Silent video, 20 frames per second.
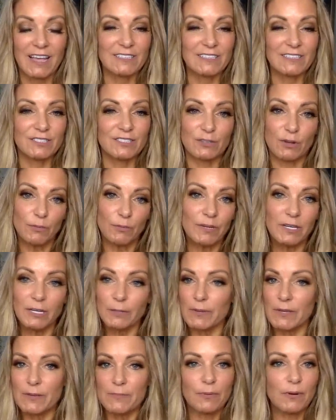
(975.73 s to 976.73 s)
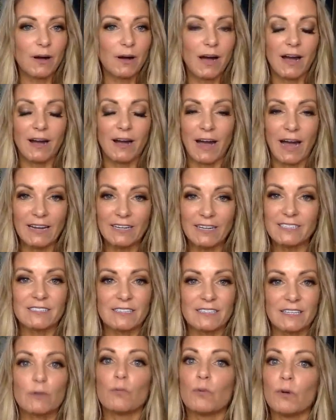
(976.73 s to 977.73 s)
And so many people,
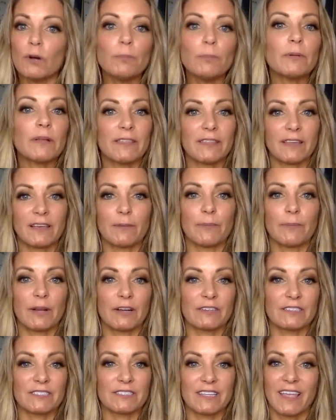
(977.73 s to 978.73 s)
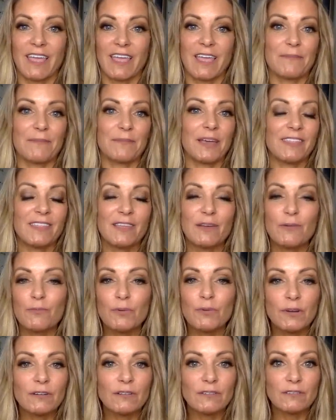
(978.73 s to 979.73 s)
honestly, will play the comparison game and they
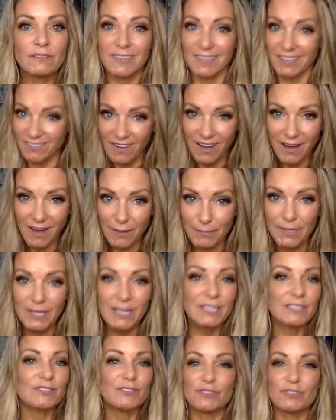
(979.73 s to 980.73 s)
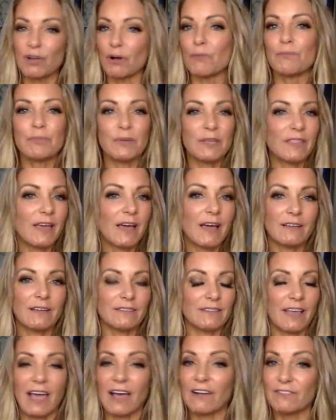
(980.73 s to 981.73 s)
will give up. Don't be that
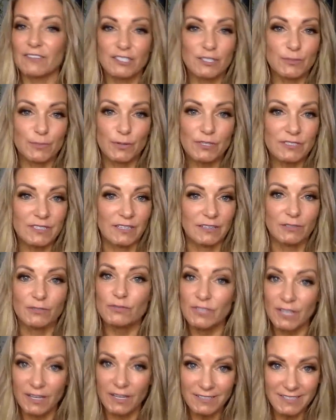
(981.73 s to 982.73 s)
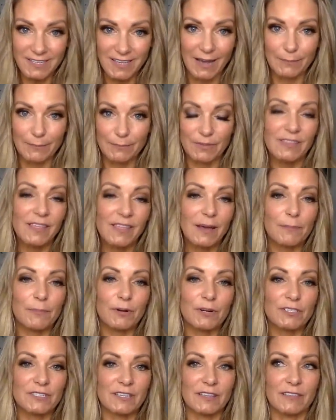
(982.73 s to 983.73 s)
average person who does that. Be that
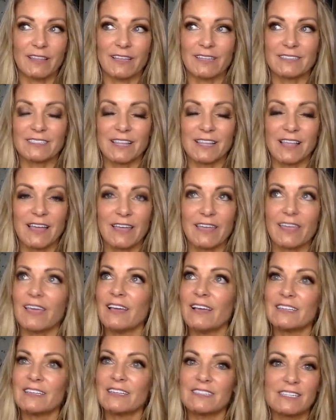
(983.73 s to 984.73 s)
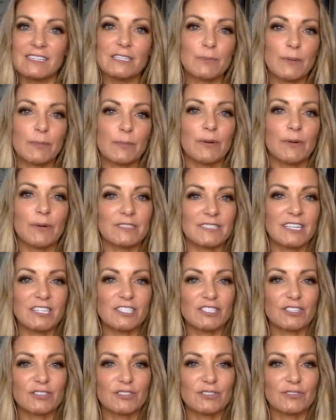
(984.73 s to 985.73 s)
person that's like, sees people on stage
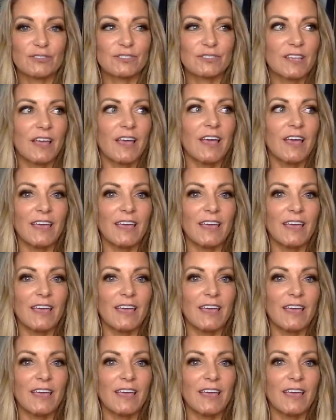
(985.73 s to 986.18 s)
and goes,